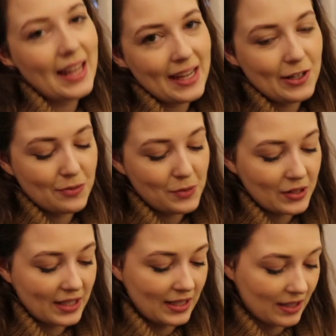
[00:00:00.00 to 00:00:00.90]
in your
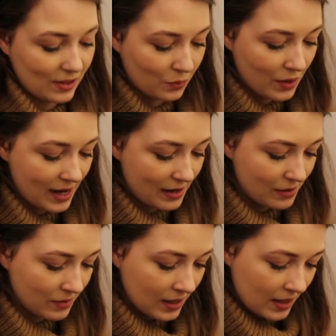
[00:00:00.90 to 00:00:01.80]
boxes as
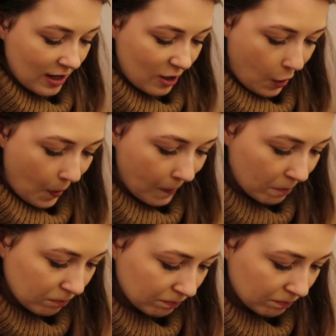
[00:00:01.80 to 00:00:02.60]
well. Our